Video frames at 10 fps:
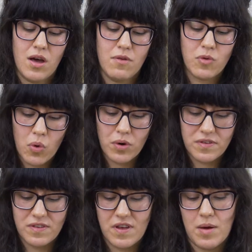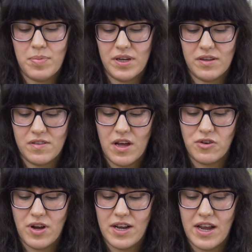Of course it's happening inside
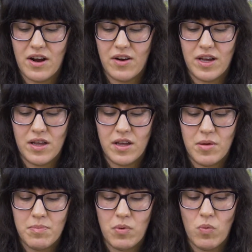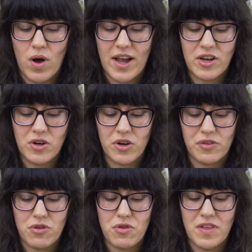your head, Harry, but why on
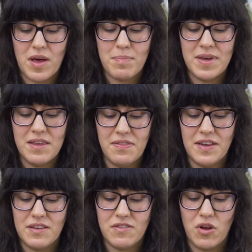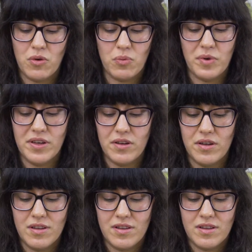earth should that mean that it's not
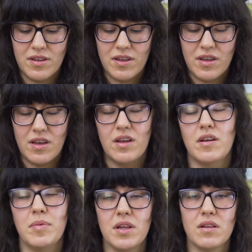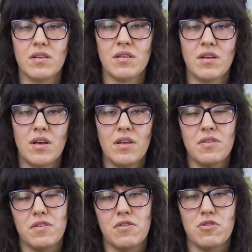real? And I mean,
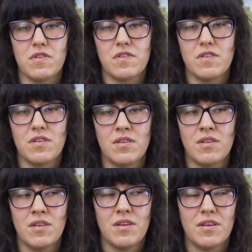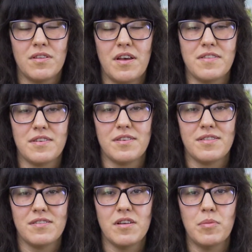this is just classic
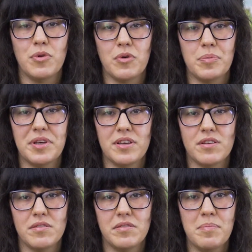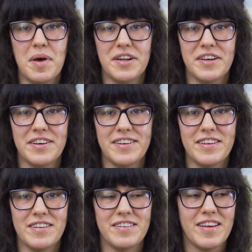Dumbledore being meta
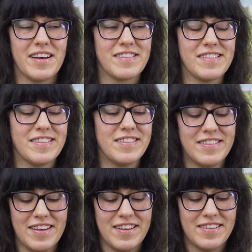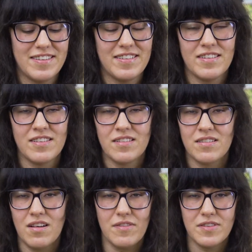and excellent, and
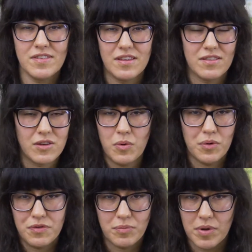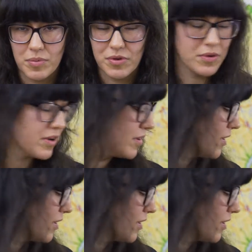obviously the quote is from Dumbledore.